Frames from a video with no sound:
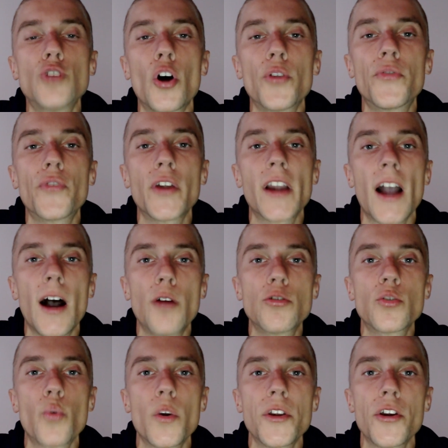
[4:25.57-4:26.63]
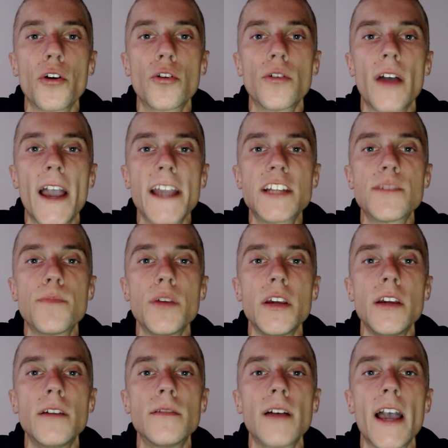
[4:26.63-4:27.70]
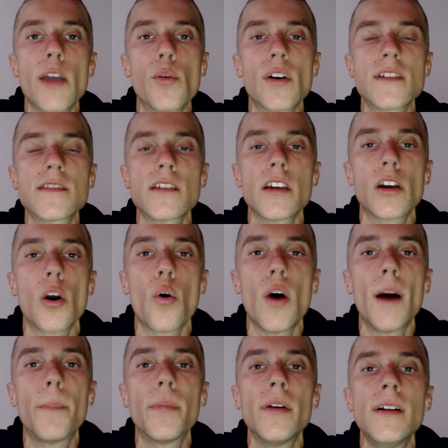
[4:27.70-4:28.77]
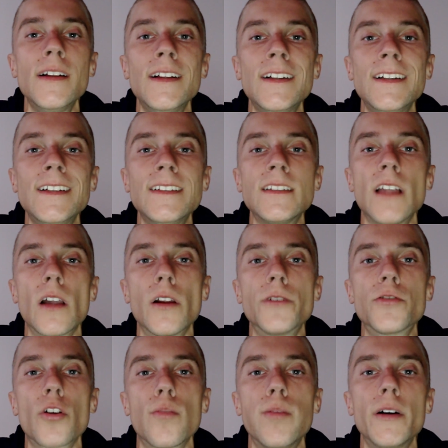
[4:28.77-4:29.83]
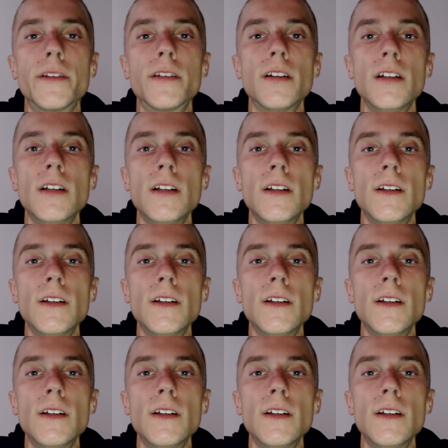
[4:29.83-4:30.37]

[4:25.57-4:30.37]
don't freak out when your HbA1c go up a little bit.